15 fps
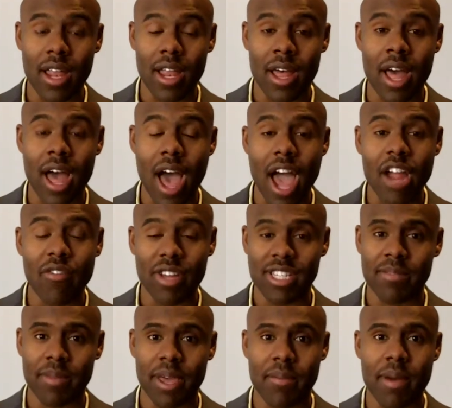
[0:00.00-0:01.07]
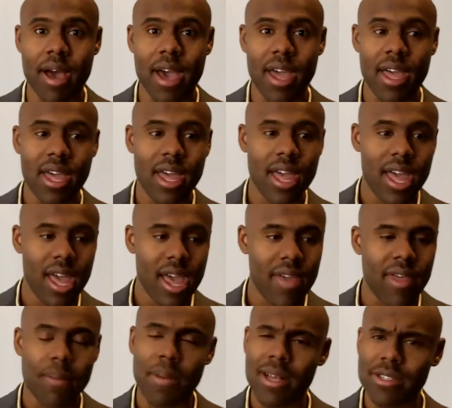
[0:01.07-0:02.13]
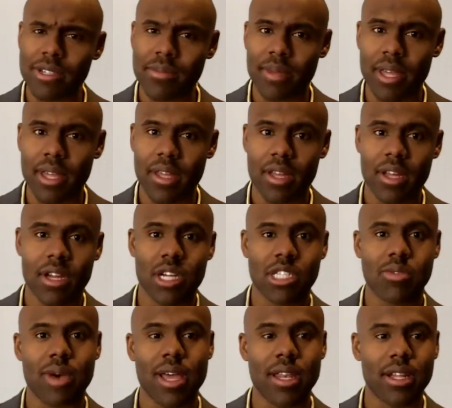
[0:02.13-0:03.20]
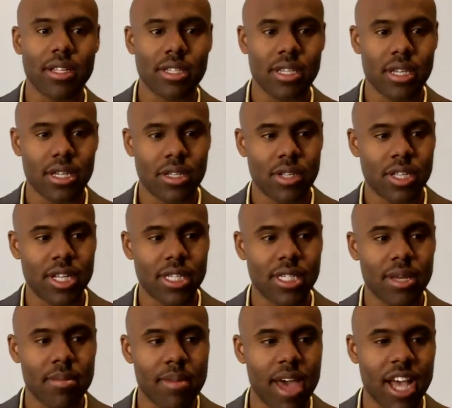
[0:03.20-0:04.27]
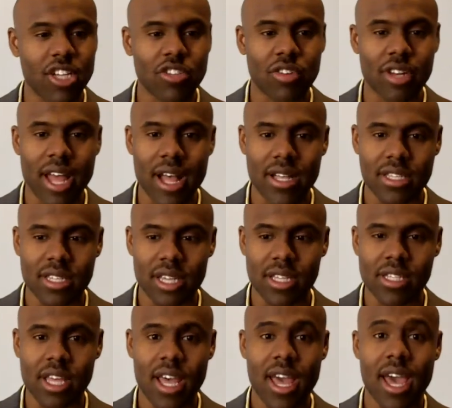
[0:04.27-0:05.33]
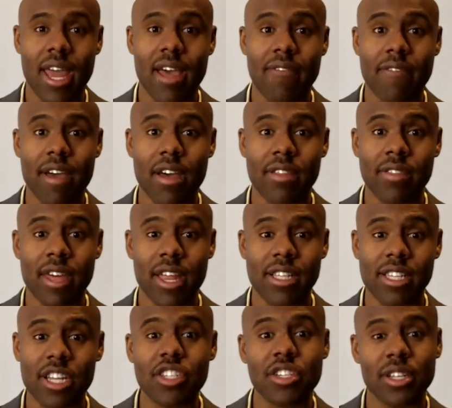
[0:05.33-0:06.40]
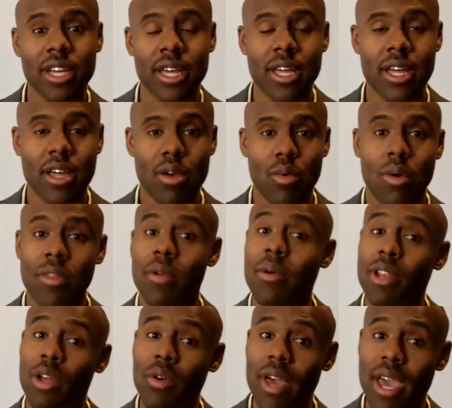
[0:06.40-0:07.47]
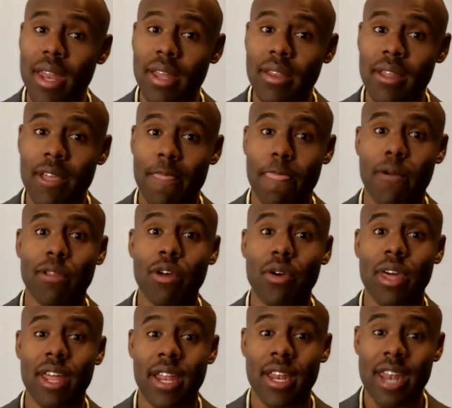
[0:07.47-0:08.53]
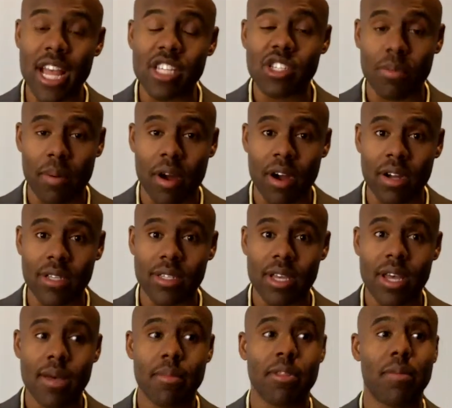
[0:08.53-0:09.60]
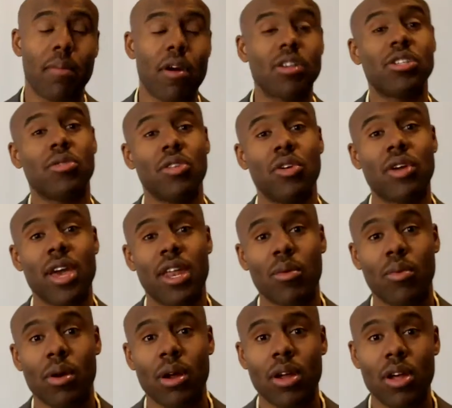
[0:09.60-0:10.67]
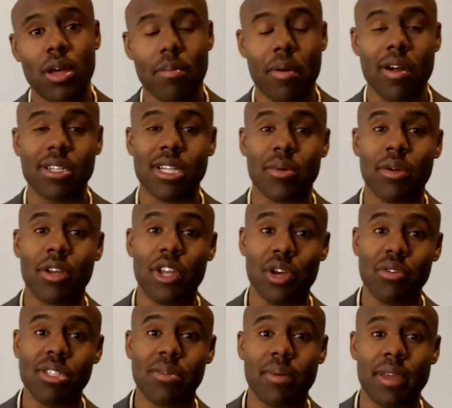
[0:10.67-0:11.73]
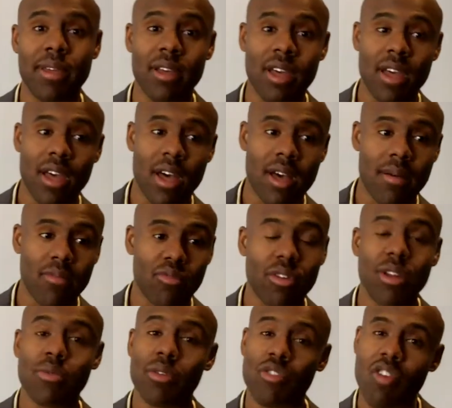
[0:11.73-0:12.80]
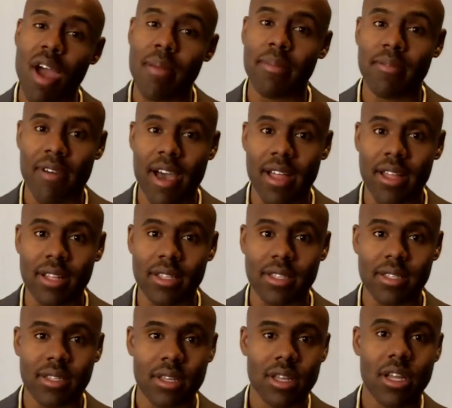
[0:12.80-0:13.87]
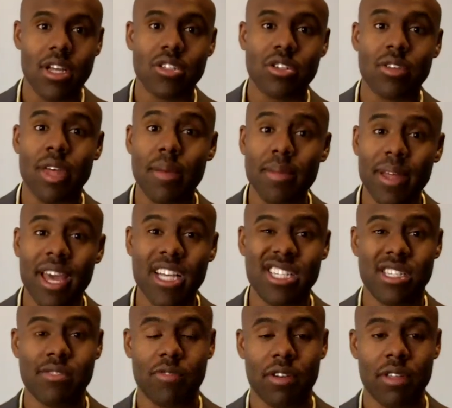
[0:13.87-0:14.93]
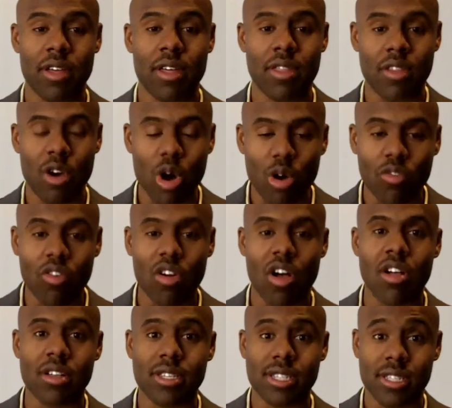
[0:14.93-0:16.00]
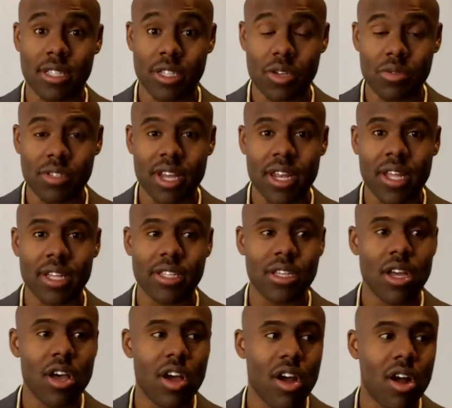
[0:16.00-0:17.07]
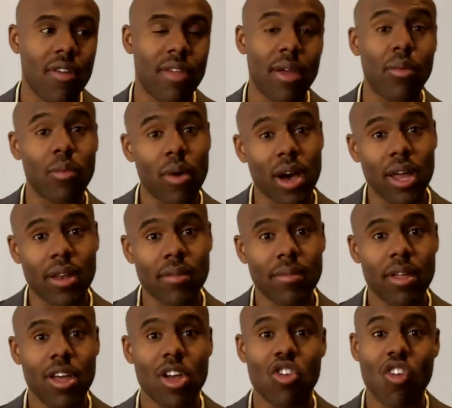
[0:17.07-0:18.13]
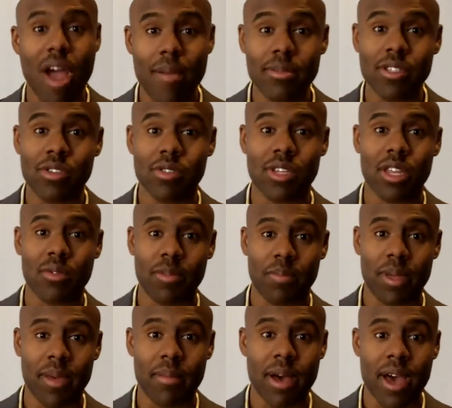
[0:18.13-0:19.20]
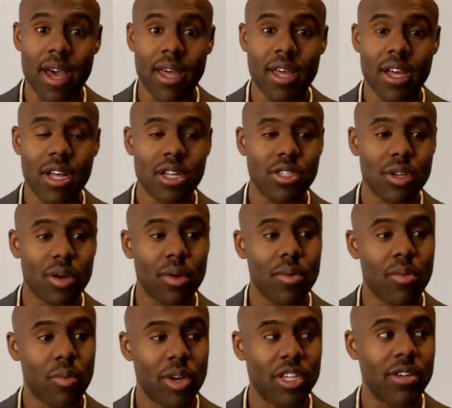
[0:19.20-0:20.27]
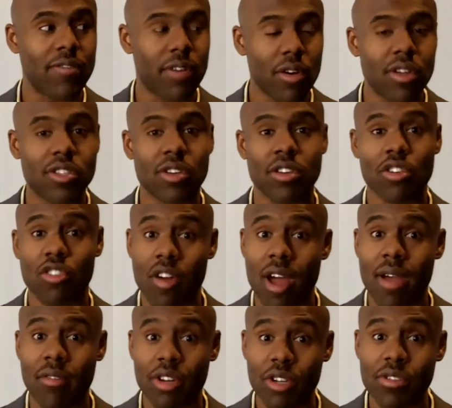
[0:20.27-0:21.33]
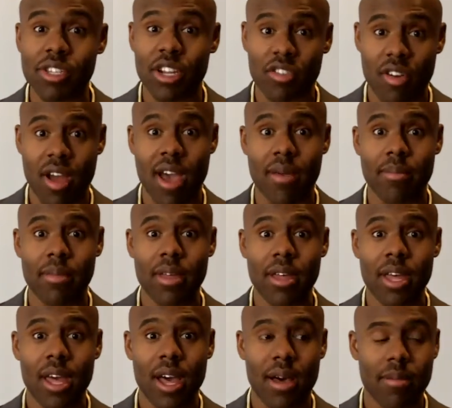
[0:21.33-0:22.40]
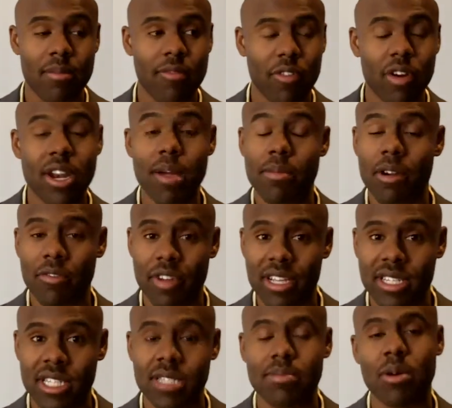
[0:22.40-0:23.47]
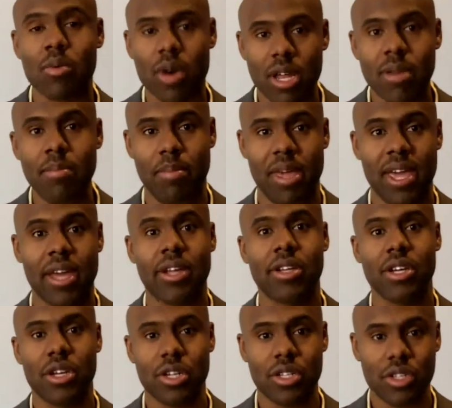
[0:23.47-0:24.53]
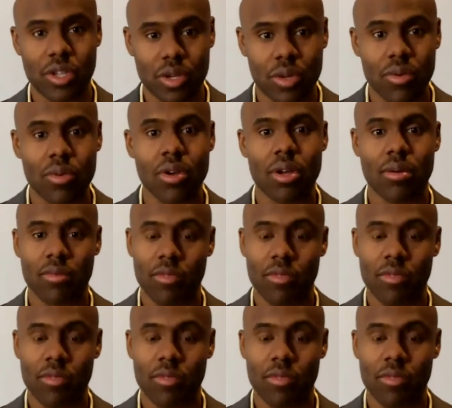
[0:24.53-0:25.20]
higher rates of BMI. And that puzzled me, so I did some extra analyses, and I found that essentially where they were located next to parks, but the parks they were located were parks that were known to be ridden with crime and violence. So the implications for the overall two studies are that, one, crime is associated with BMI, so we should focus on reducing crime for a number of reasons, but one being to